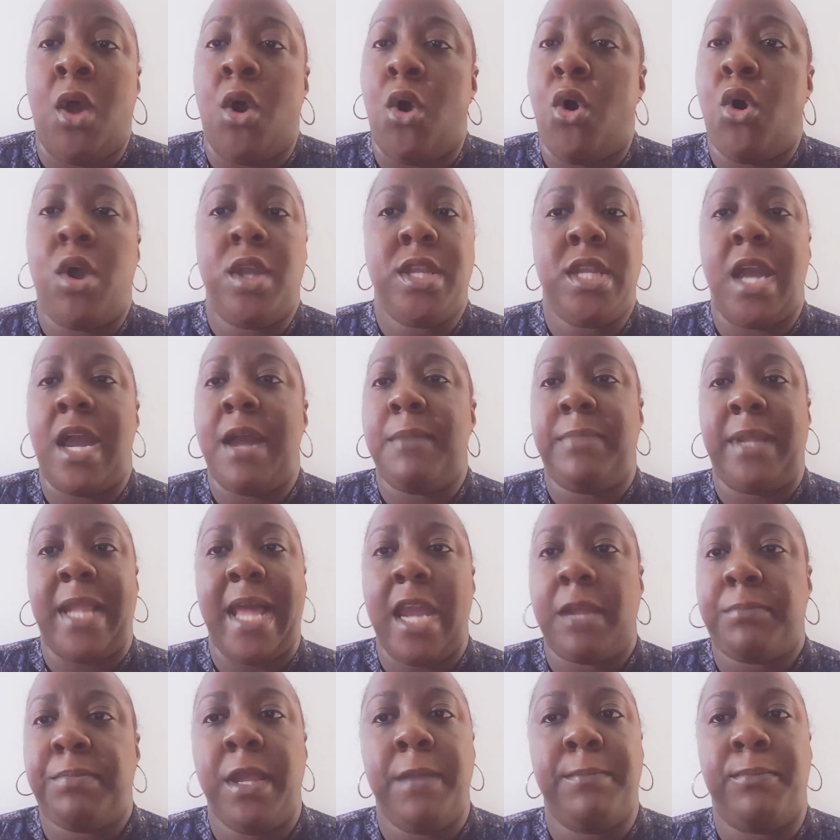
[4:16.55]
all y'all
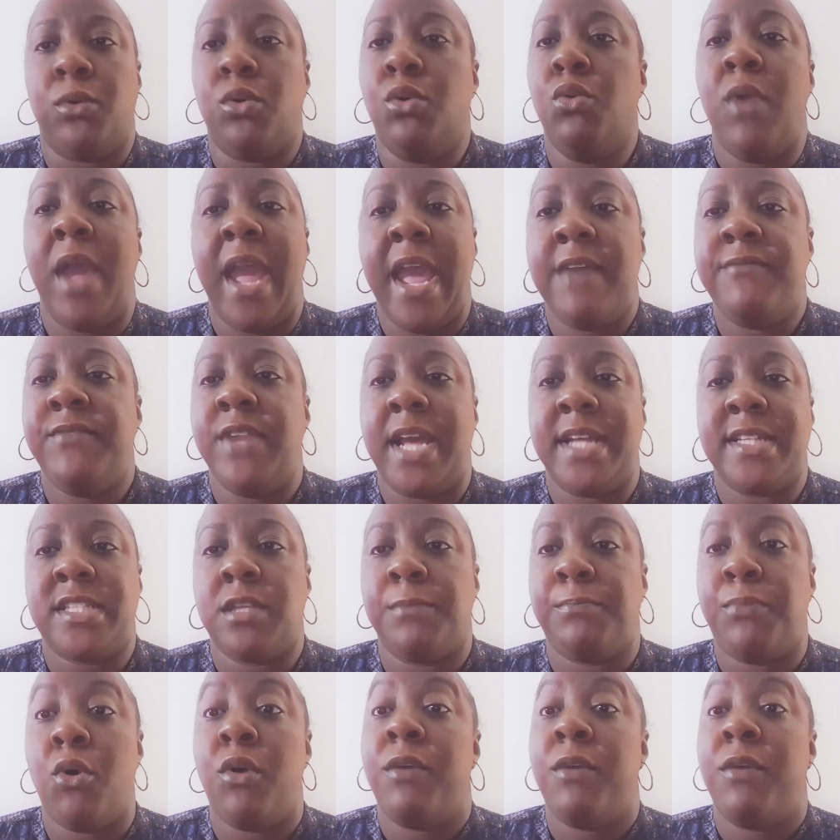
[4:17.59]
black people who have not